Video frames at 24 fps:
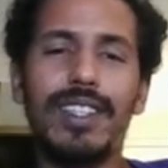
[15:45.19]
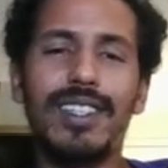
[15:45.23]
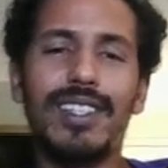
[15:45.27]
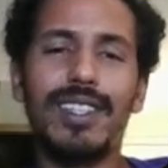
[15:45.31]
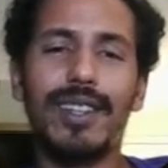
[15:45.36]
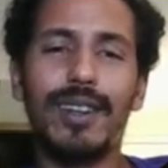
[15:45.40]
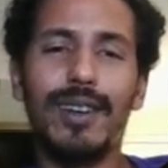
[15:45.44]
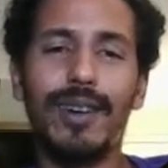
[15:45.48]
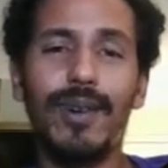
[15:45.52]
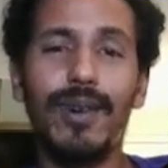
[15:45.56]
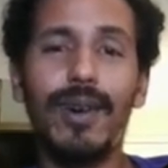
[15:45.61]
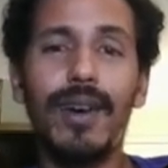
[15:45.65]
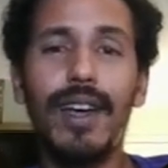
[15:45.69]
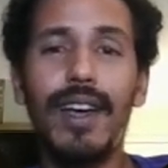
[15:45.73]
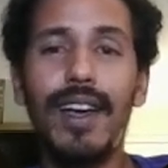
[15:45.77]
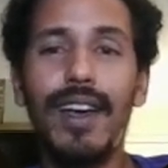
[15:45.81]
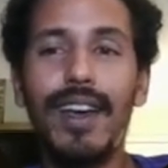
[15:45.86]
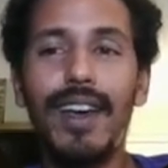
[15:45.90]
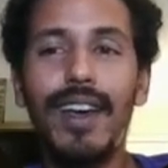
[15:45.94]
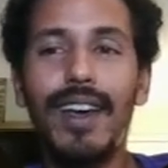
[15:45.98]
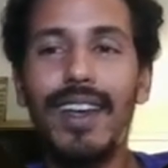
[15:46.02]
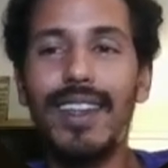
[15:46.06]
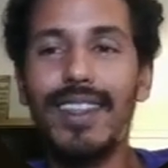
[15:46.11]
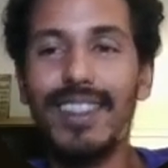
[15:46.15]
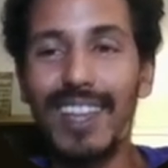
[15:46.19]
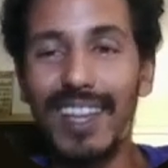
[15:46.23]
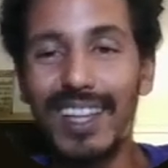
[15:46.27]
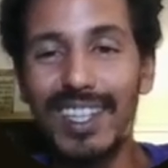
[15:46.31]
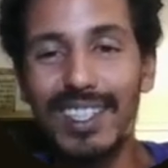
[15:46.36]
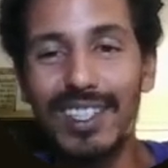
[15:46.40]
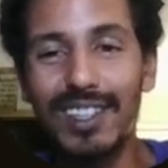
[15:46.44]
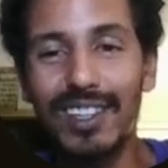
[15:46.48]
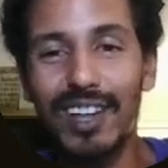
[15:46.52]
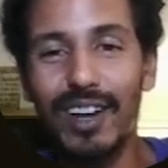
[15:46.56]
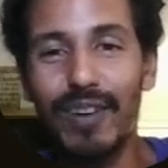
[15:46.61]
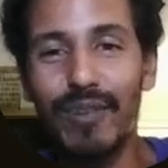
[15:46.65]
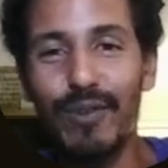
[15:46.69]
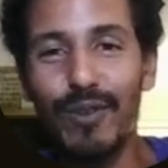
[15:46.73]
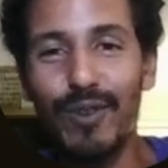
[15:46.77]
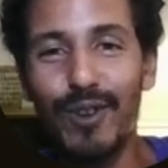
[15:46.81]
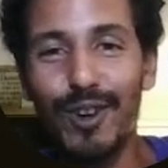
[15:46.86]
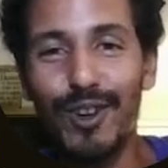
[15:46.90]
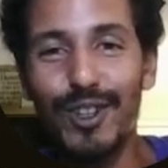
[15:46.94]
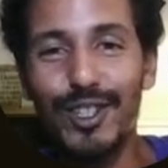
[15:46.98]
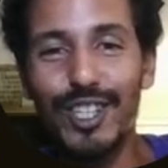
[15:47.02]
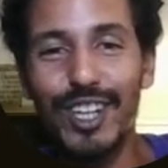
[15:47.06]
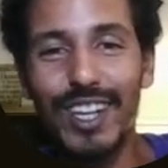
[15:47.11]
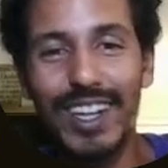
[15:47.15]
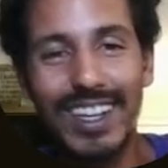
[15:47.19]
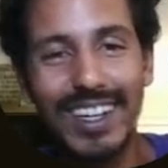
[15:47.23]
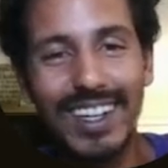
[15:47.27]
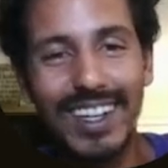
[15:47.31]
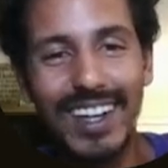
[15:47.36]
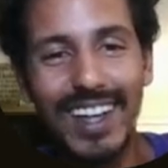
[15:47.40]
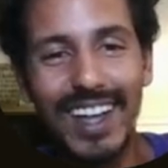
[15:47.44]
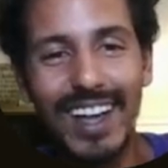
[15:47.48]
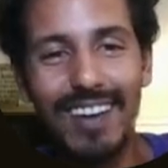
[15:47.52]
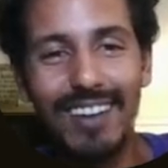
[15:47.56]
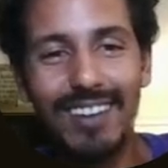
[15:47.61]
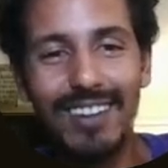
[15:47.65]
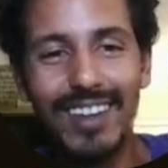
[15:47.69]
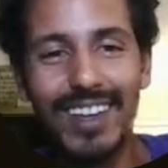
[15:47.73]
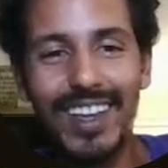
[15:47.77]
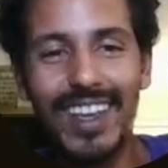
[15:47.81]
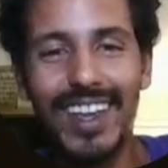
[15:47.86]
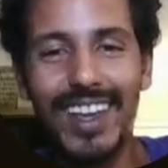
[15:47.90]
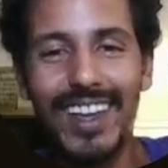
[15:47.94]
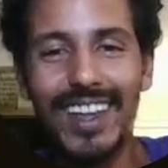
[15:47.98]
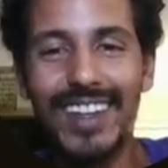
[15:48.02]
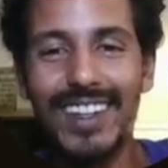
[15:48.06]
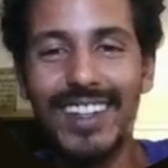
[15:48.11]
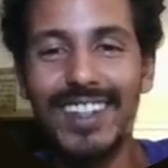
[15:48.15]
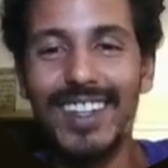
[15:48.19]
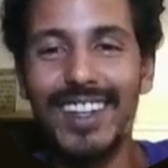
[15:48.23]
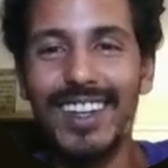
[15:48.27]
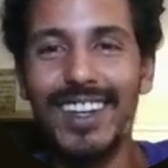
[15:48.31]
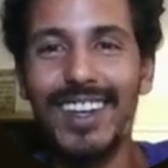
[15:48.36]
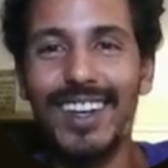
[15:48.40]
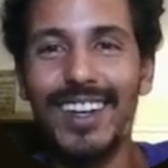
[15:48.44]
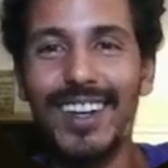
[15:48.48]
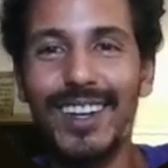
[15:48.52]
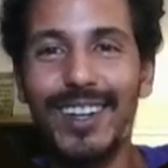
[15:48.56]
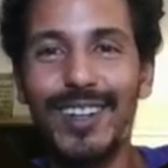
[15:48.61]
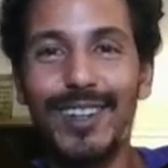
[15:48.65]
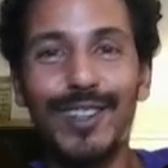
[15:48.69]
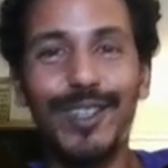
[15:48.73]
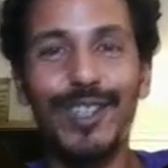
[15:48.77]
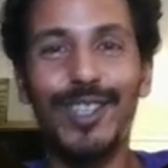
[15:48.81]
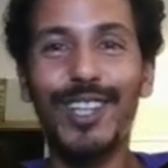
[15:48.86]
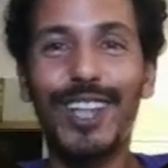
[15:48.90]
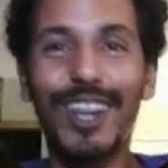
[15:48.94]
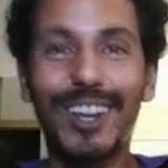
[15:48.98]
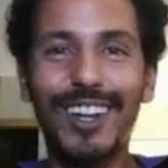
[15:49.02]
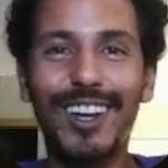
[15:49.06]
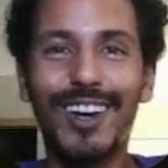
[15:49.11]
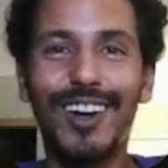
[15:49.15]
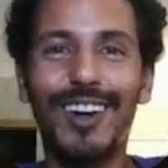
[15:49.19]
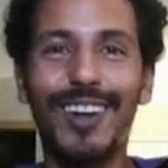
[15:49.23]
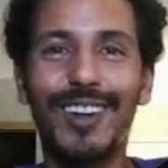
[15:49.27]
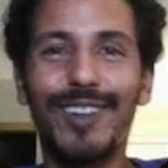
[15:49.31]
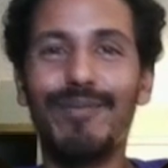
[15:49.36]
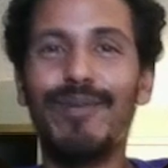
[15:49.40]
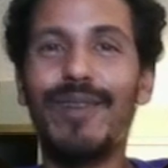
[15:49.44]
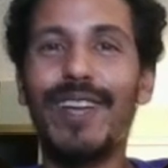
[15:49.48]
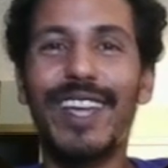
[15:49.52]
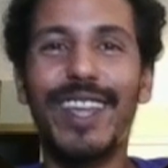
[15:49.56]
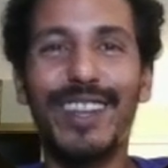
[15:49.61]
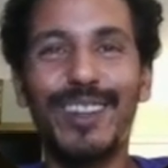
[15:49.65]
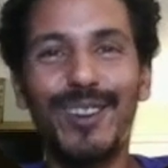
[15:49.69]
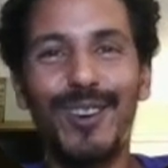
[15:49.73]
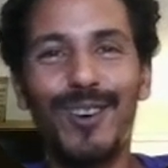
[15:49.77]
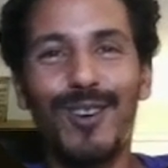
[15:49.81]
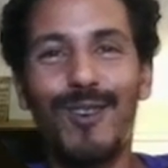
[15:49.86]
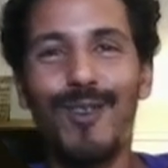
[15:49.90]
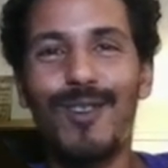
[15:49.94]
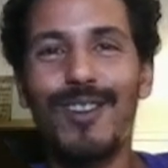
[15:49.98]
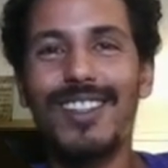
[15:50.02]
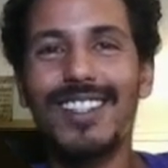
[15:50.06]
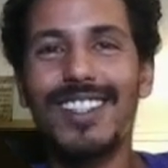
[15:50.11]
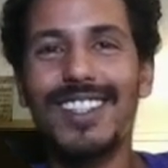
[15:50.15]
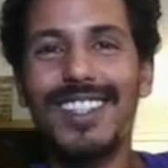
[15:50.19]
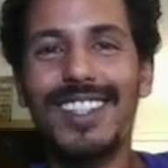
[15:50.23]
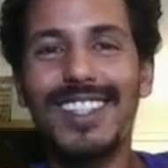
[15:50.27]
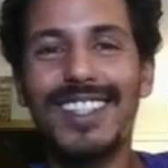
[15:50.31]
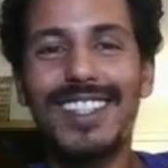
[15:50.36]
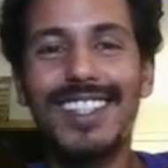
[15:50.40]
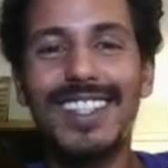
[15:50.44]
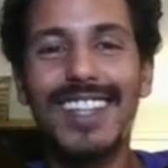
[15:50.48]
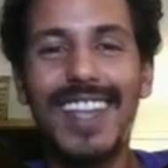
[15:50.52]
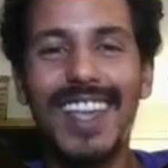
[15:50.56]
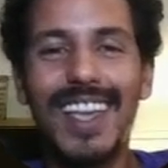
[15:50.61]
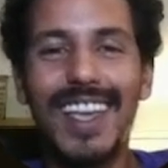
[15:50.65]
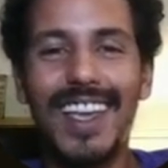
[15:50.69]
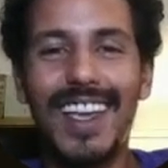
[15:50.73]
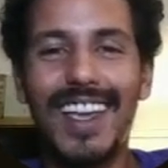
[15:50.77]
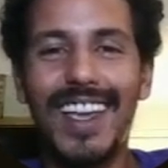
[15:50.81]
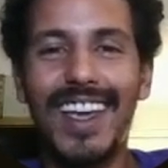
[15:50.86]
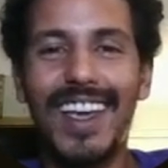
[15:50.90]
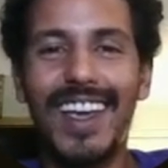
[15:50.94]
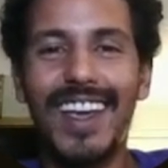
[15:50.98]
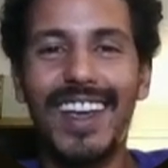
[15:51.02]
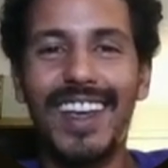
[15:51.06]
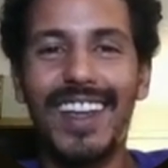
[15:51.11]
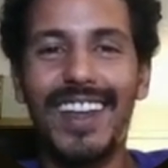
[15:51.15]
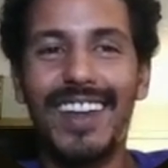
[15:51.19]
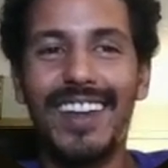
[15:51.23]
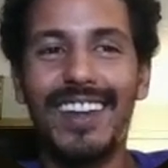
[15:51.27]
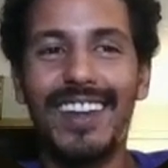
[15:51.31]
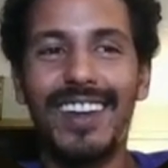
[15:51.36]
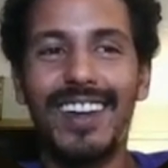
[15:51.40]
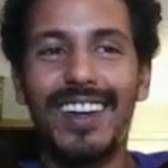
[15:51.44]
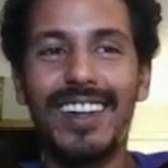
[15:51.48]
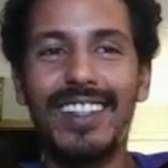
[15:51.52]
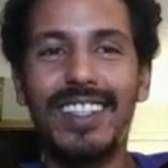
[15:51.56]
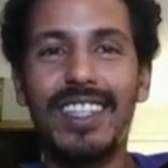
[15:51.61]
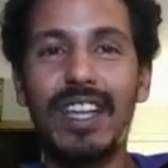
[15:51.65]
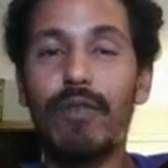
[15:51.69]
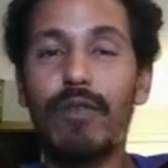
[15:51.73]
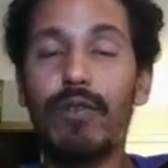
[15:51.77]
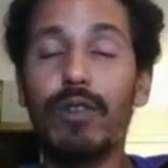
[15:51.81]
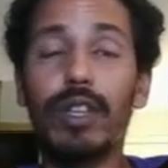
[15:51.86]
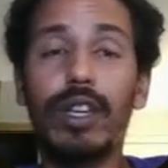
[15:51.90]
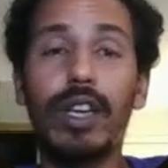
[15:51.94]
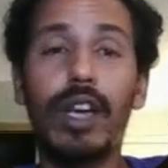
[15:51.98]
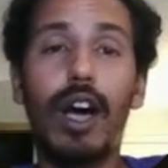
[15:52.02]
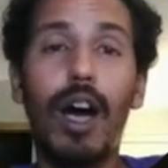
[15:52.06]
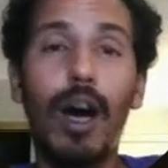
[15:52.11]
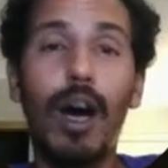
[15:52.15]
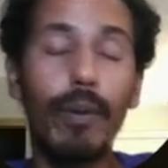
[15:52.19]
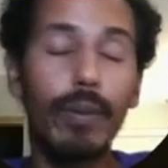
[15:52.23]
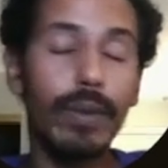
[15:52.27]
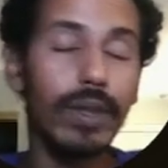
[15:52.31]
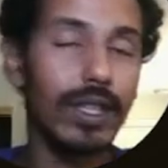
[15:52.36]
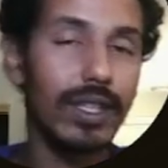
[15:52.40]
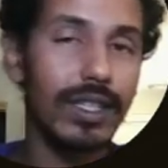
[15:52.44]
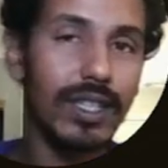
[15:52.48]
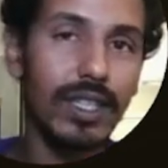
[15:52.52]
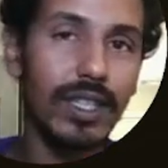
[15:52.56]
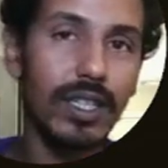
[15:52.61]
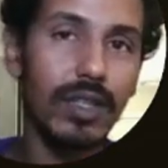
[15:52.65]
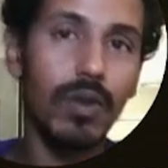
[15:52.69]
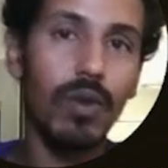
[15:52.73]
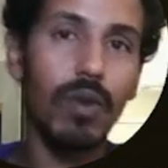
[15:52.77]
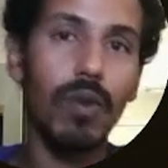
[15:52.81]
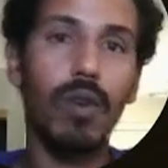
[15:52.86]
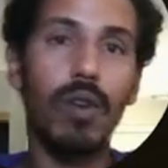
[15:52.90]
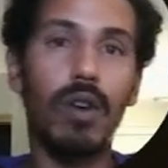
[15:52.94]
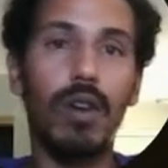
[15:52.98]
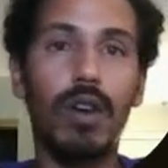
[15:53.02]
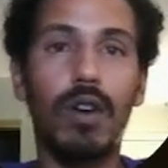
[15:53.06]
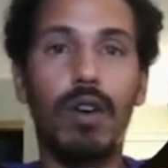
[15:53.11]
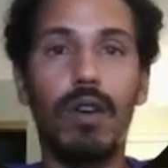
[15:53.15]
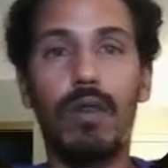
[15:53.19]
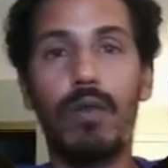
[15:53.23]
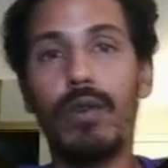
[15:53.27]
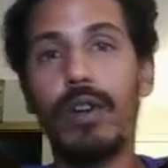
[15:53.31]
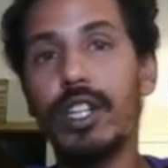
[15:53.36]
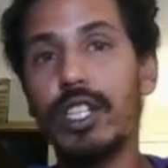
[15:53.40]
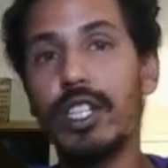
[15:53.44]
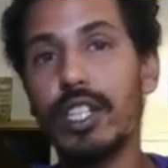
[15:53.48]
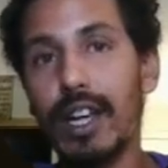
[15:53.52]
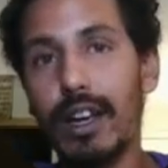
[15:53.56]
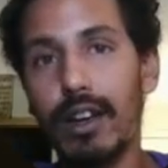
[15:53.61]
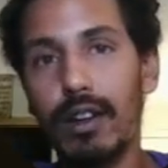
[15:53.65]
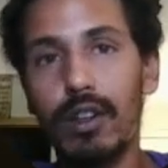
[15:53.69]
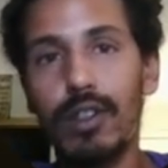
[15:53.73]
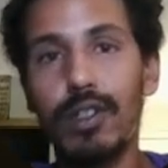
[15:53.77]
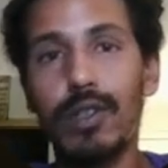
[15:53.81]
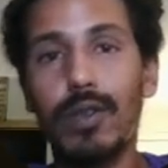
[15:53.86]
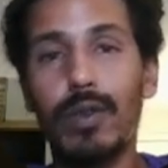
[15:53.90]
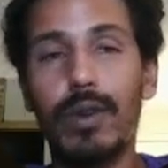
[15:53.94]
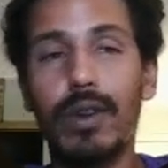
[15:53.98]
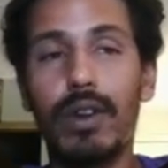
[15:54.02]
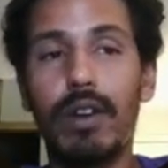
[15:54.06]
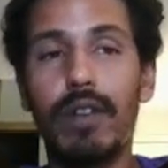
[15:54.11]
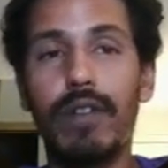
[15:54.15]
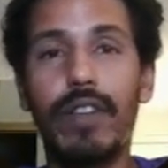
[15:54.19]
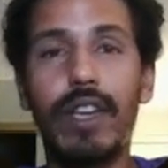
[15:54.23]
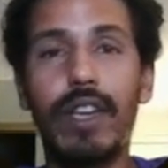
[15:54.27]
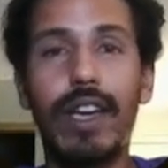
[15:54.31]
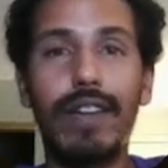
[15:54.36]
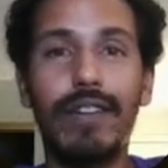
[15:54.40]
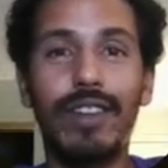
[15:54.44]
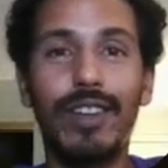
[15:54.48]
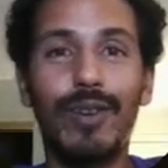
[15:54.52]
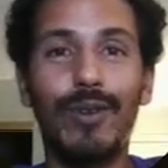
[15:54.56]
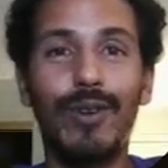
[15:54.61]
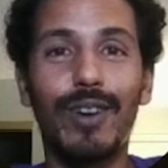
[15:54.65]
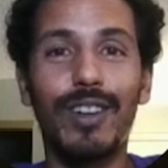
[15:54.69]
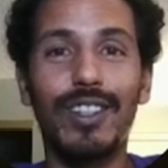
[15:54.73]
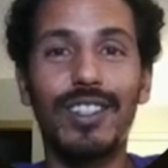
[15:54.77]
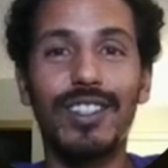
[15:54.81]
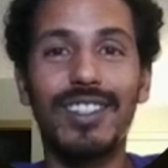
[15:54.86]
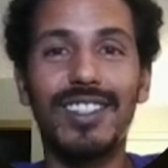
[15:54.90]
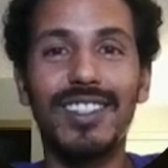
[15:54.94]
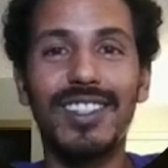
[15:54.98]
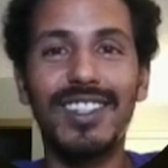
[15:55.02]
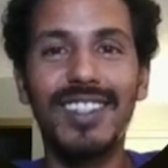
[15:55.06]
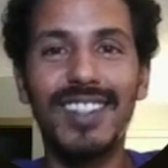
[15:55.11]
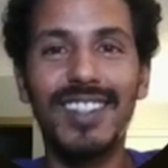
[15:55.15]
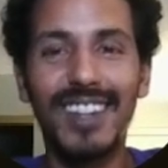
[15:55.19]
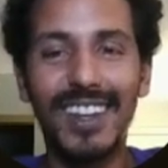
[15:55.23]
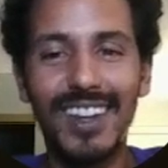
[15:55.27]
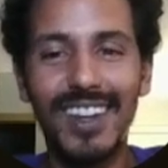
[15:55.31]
So thanks a lot for checking it out, and good luck on making your courses, and definitely hop in the Discord or reach out on Twitter if you have any questions.